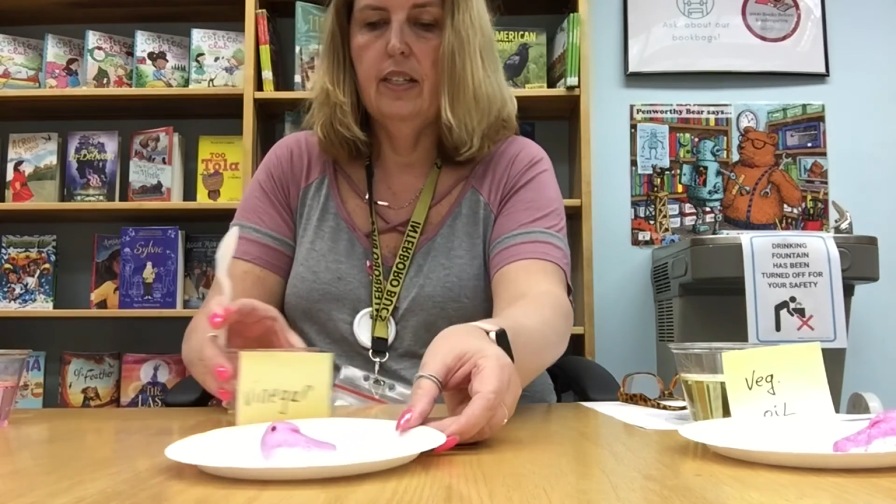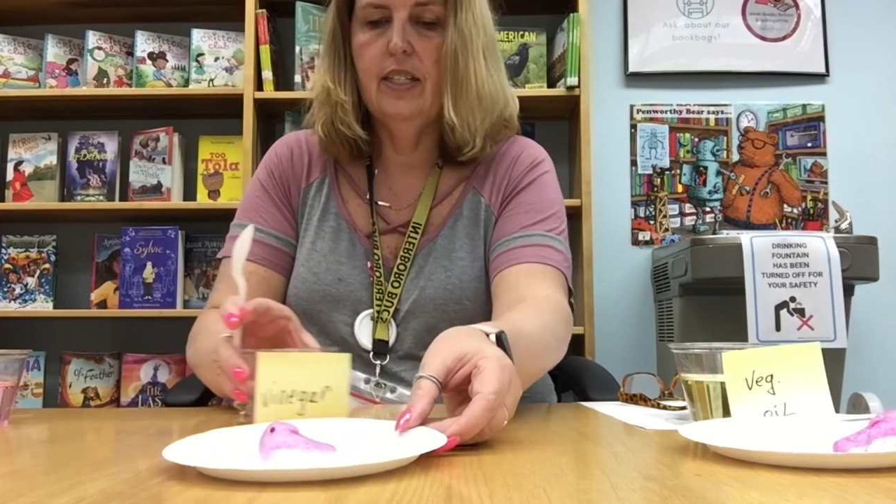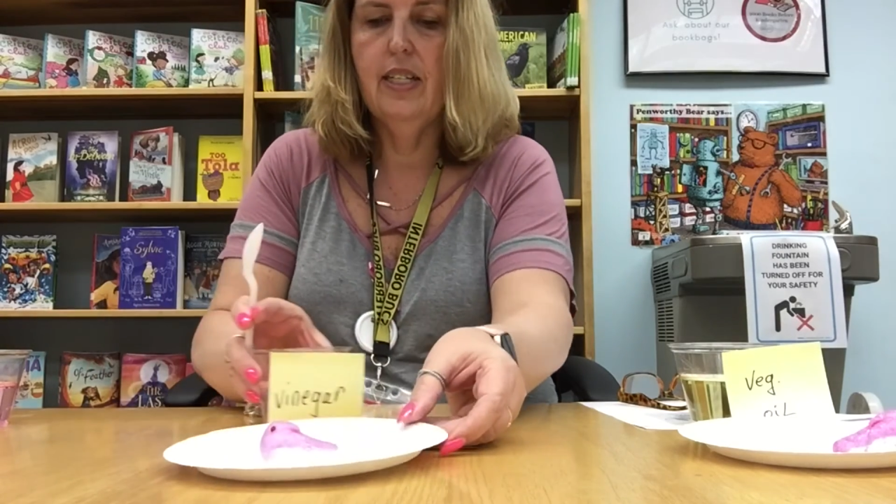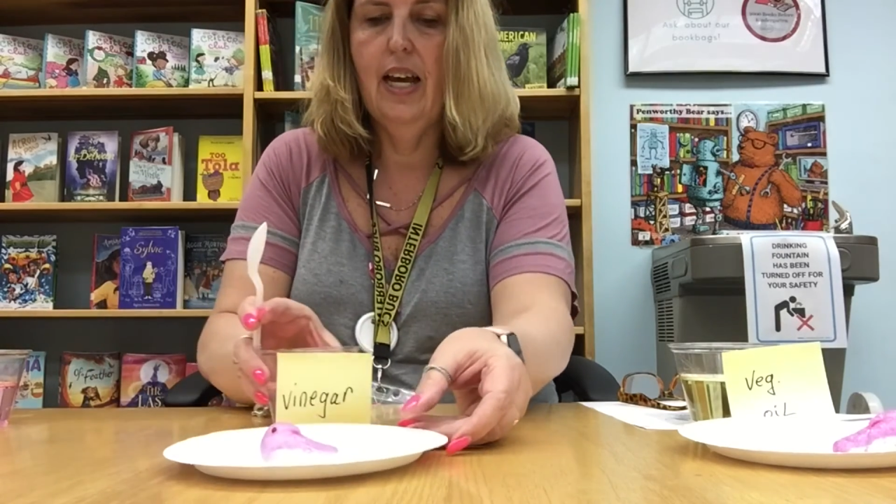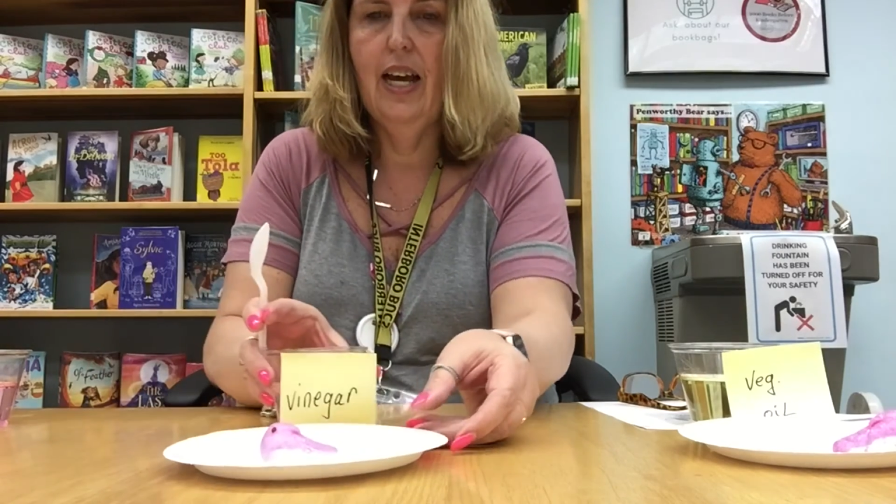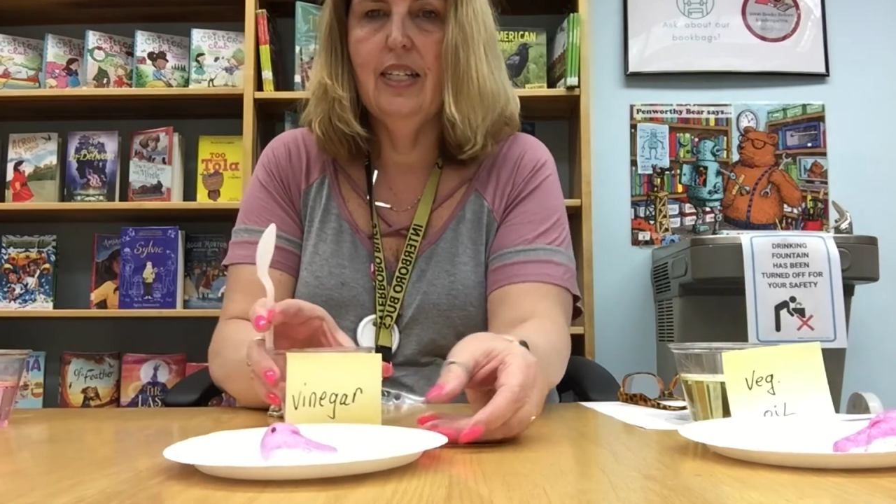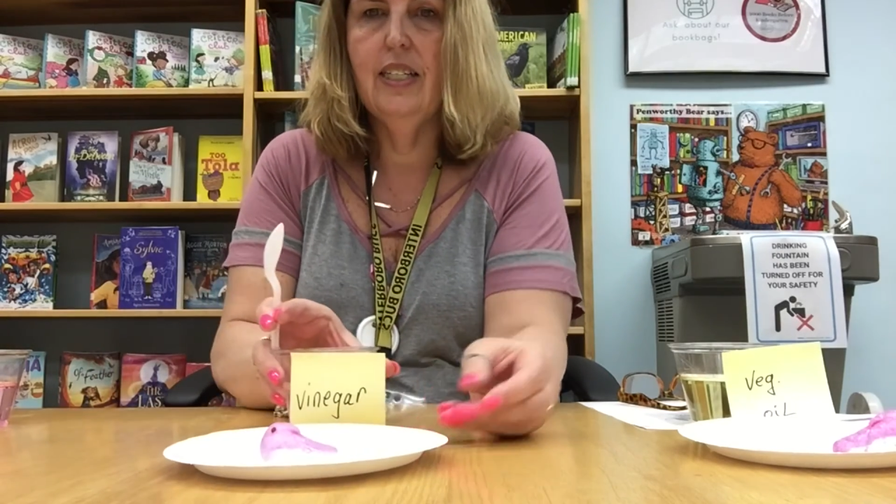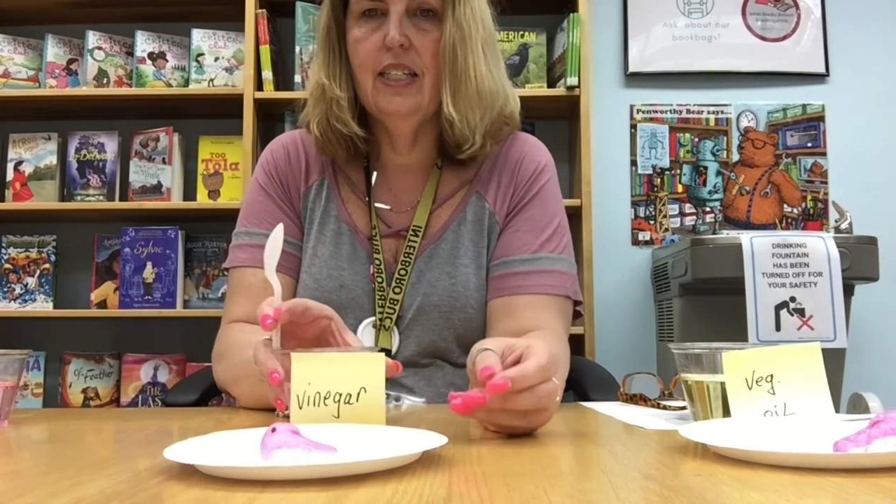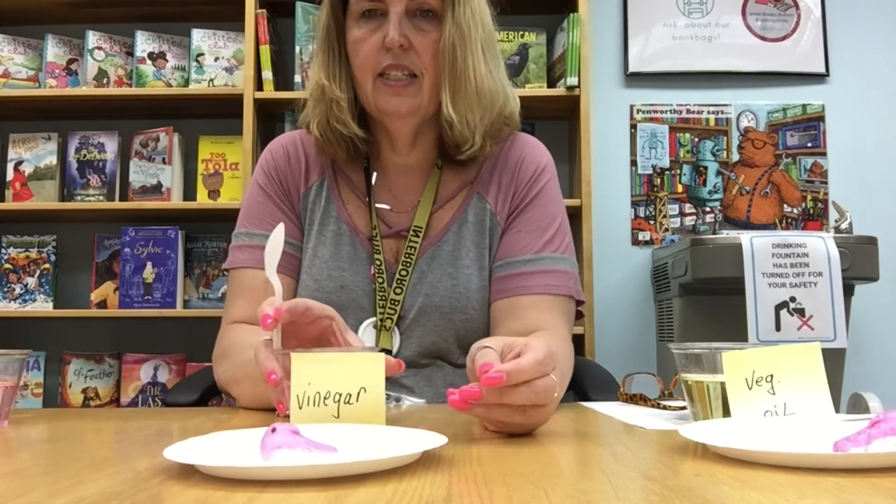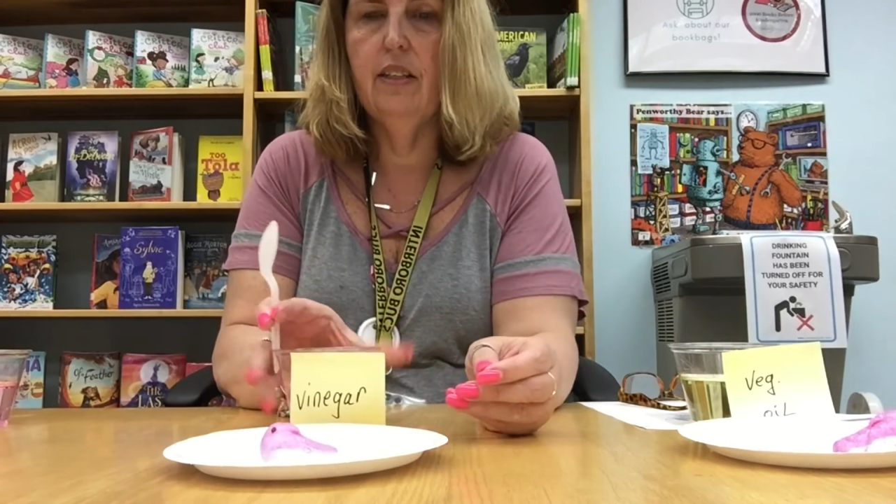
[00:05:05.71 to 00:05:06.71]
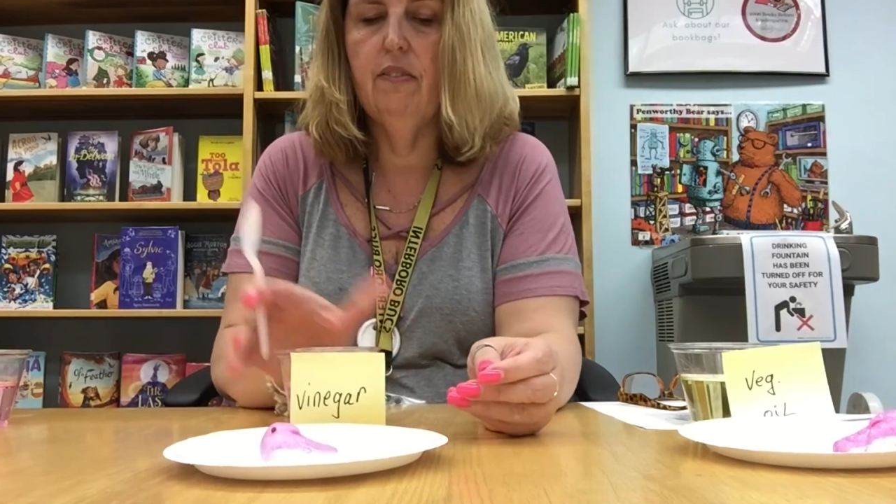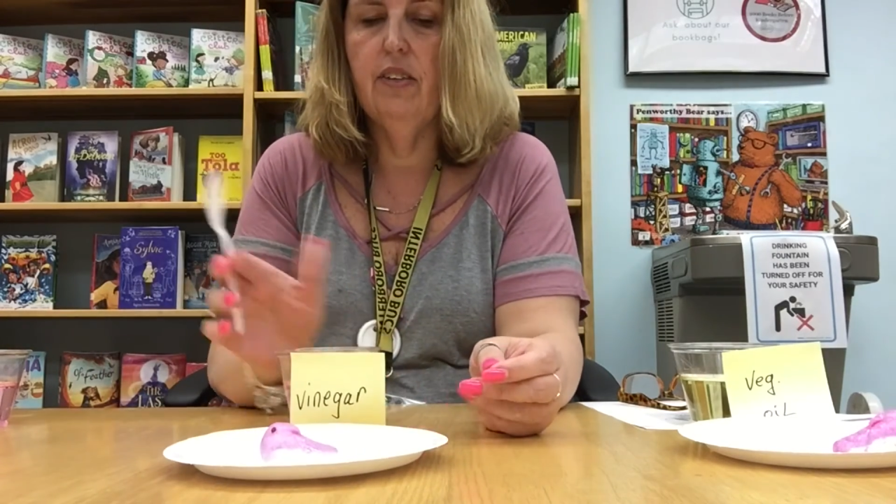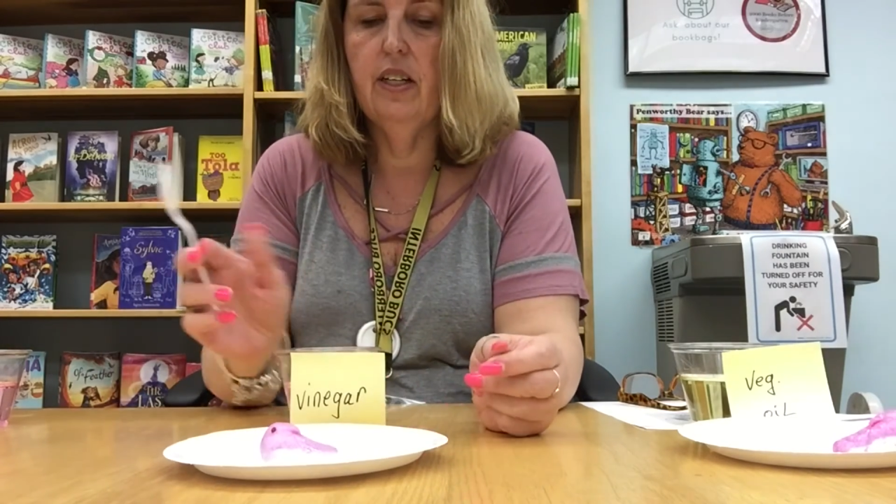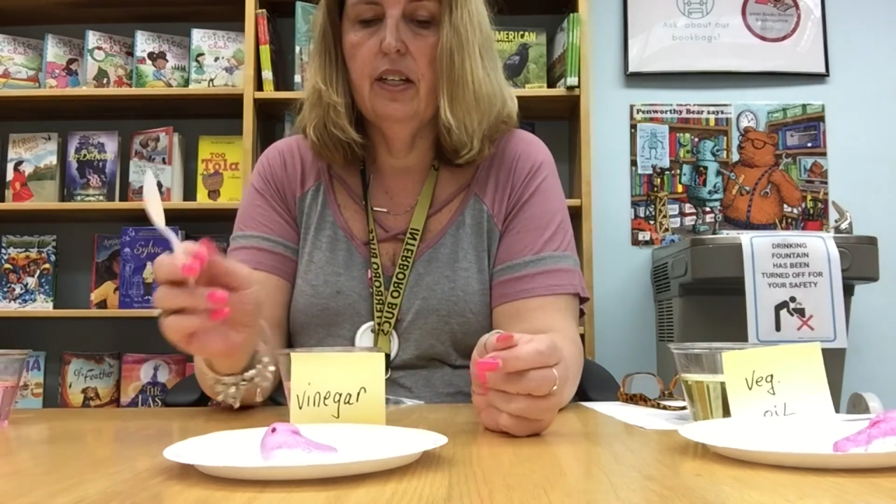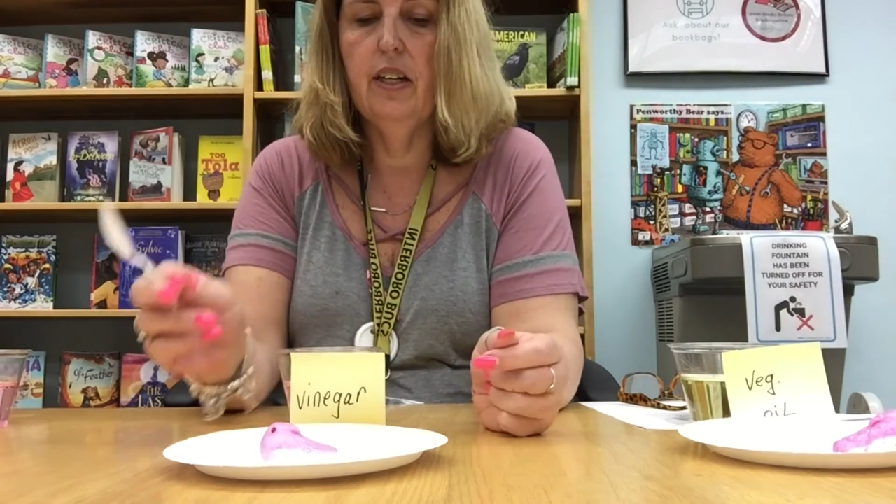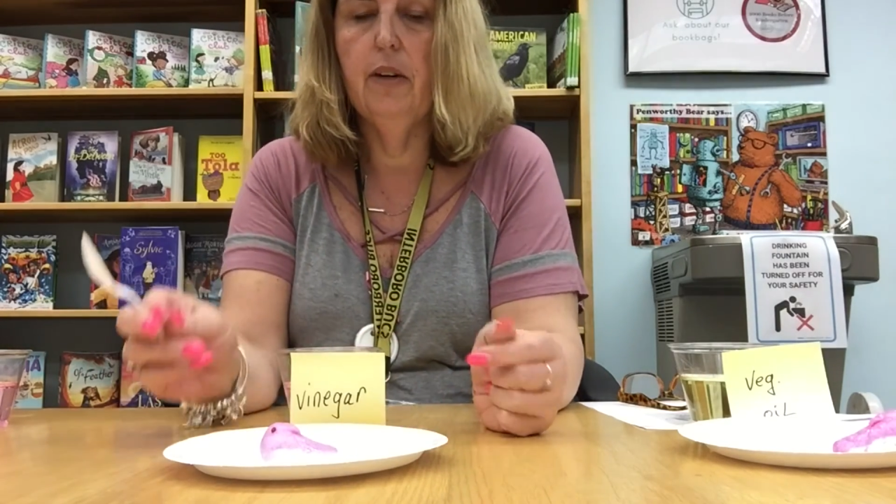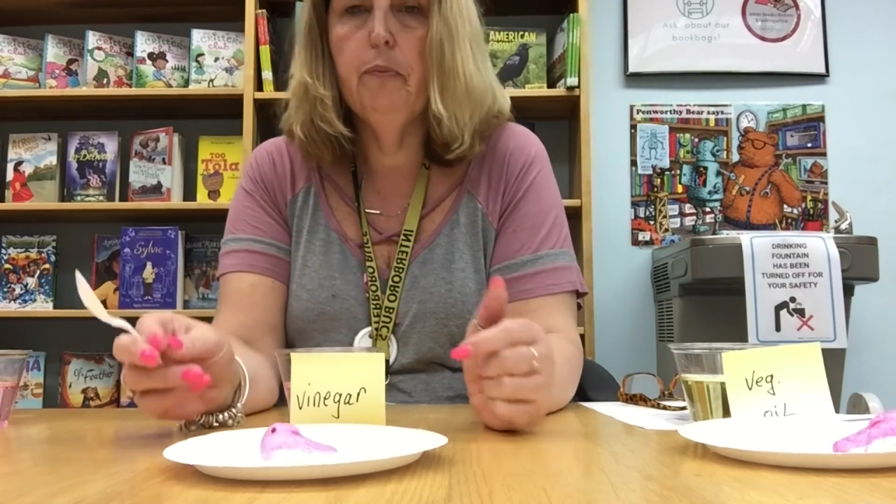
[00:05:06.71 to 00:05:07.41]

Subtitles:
sat in the vinegar.